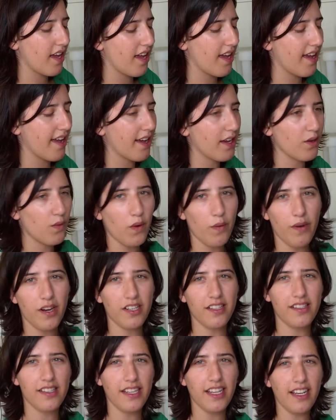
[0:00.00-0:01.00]
And we
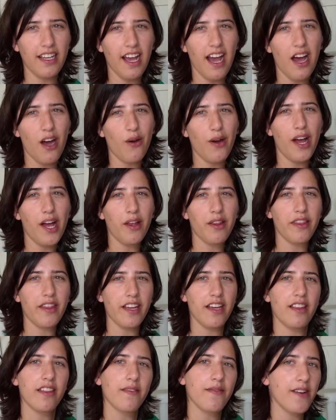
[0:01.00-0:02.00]
want to see how
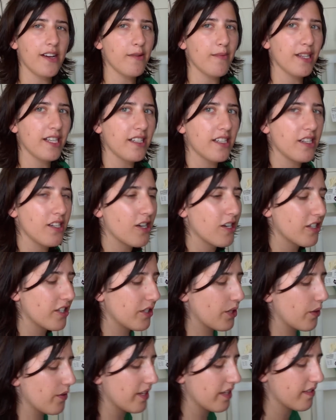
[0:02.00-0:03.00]
healthy the phytoplankton are.
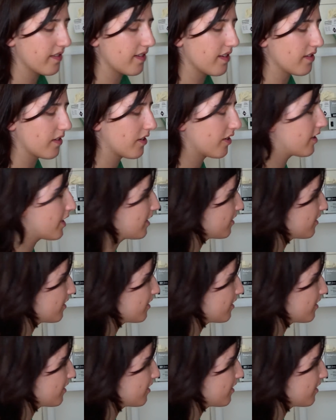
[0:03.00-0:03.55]
So this is a good